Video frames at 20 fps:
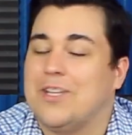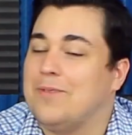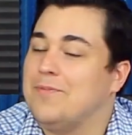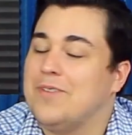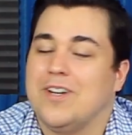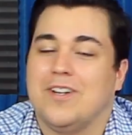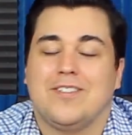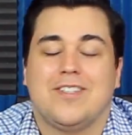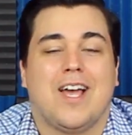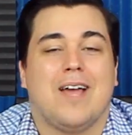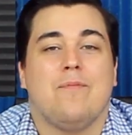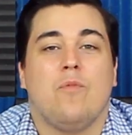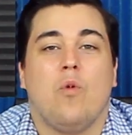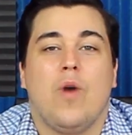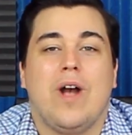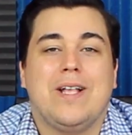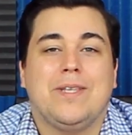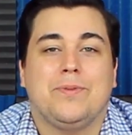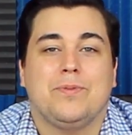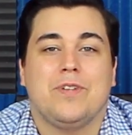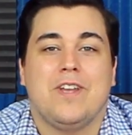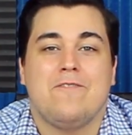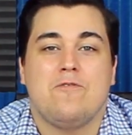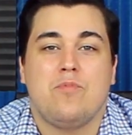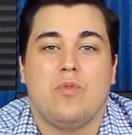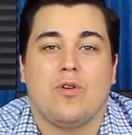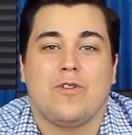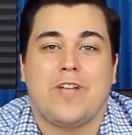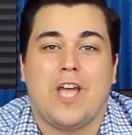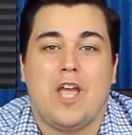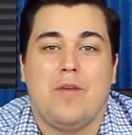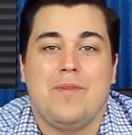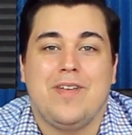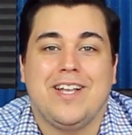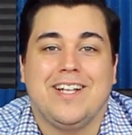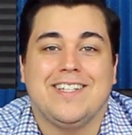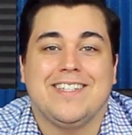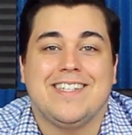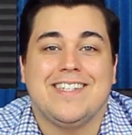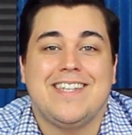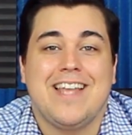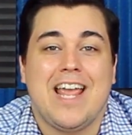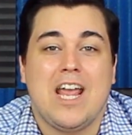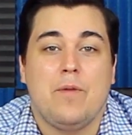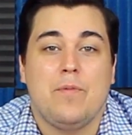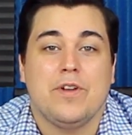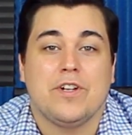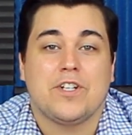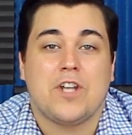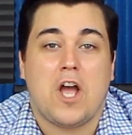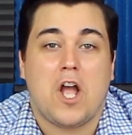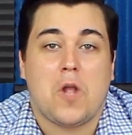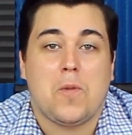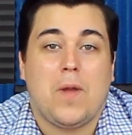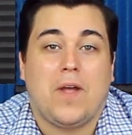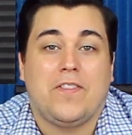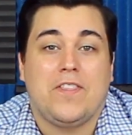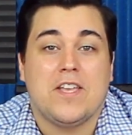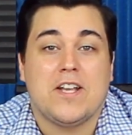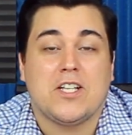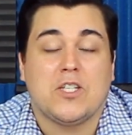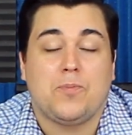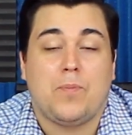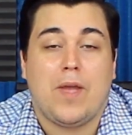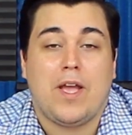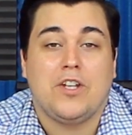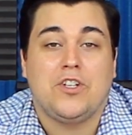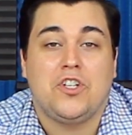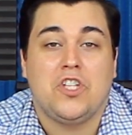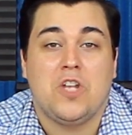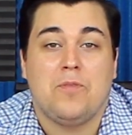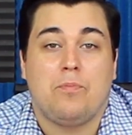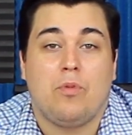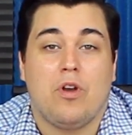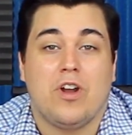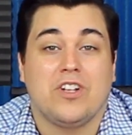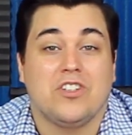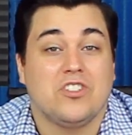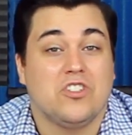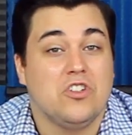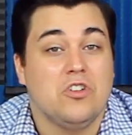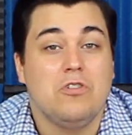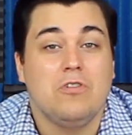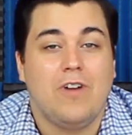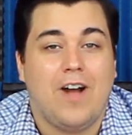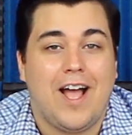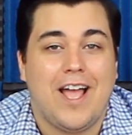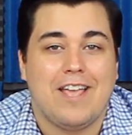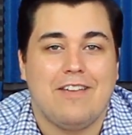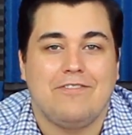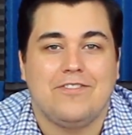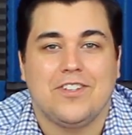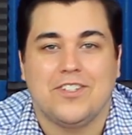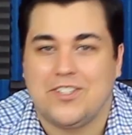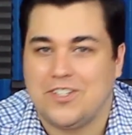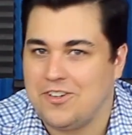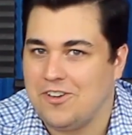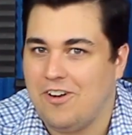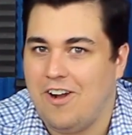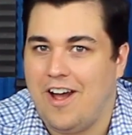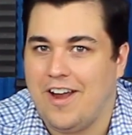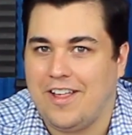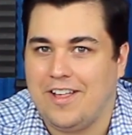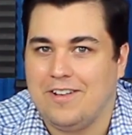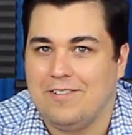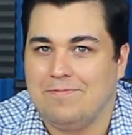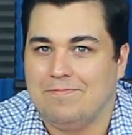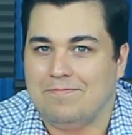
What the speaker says: up, nerds? I'm Wes with Neverboard Gaming, and today we're talking about the expansion that brings new life to Sagrada.